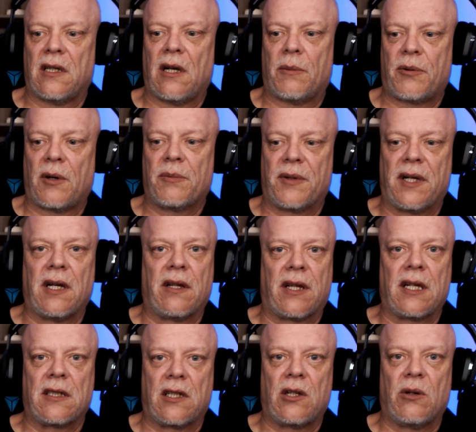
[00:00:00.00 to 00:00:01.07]
appropriate
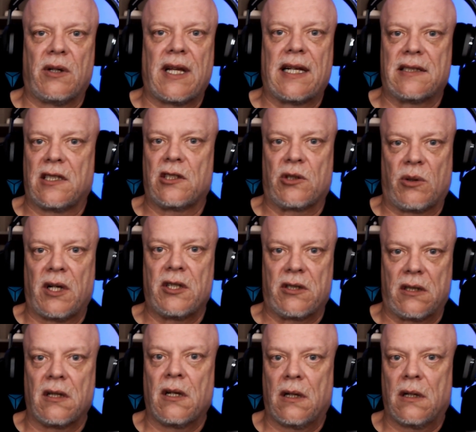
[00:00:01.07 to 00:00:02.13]
thing to do in that situation.